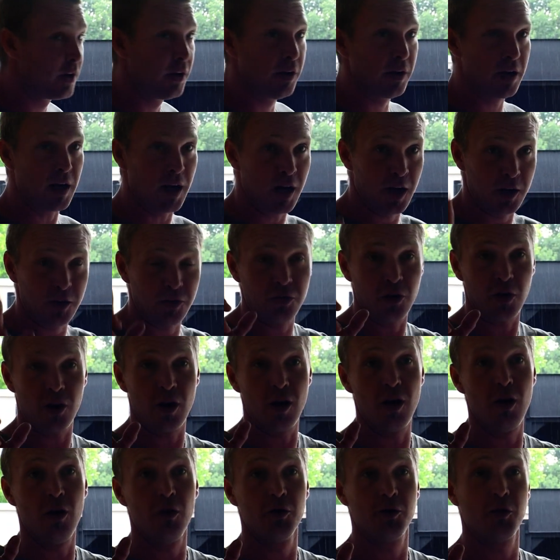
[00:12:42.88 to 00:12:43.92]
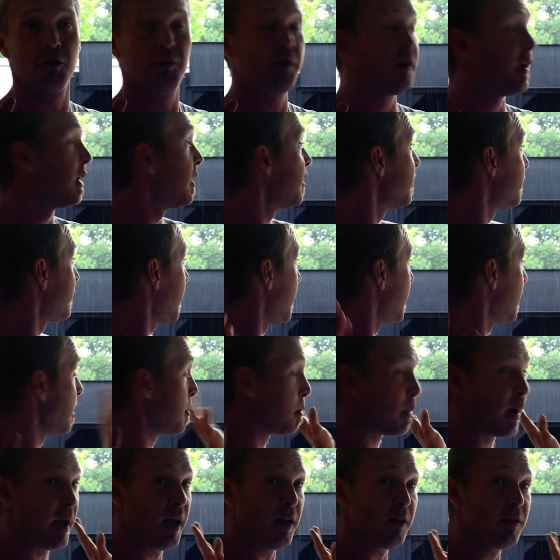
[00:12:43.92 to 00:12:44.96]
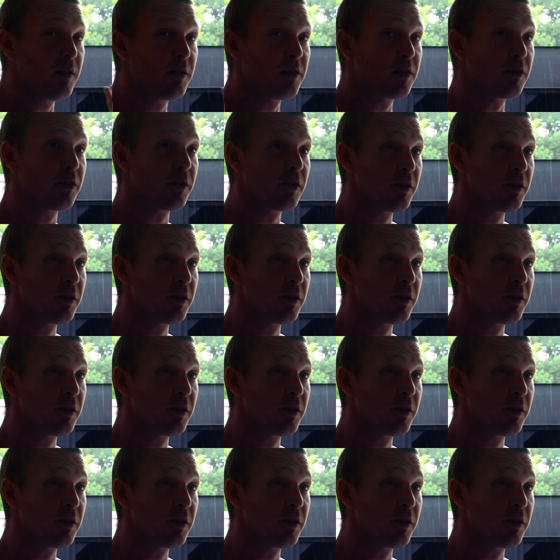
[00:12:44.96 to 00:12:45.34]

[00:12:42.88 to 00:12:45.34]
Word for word: you kind of just got to hold your fingers that it abates